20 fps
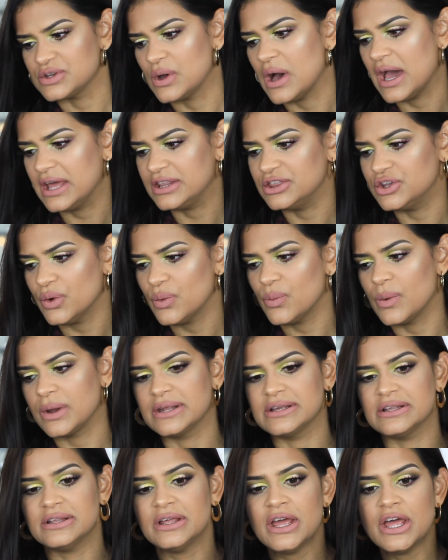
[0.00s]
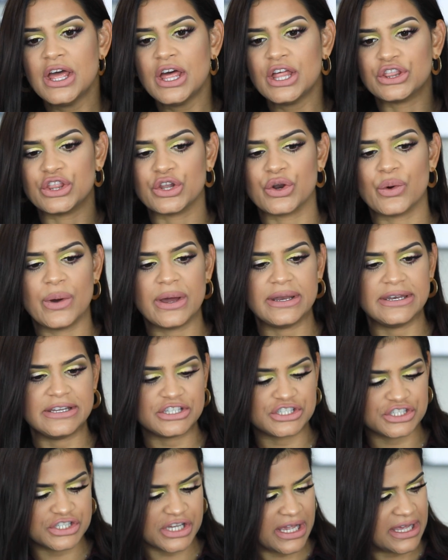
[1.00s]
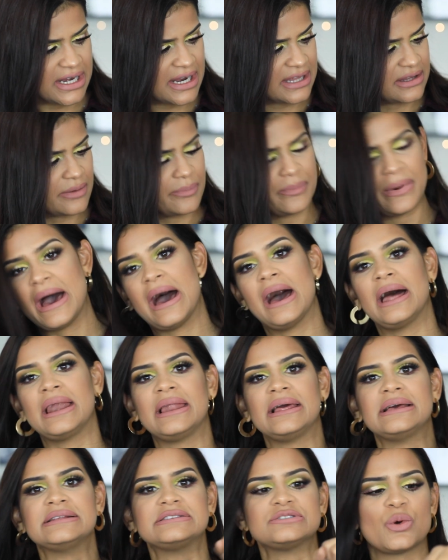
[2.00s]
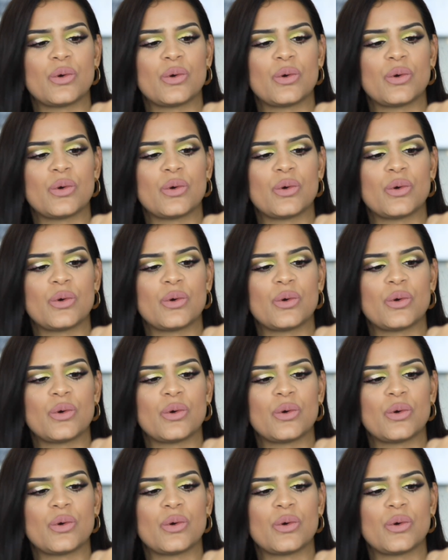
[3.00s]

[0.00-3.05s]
So I don't want to throw any shade at the palette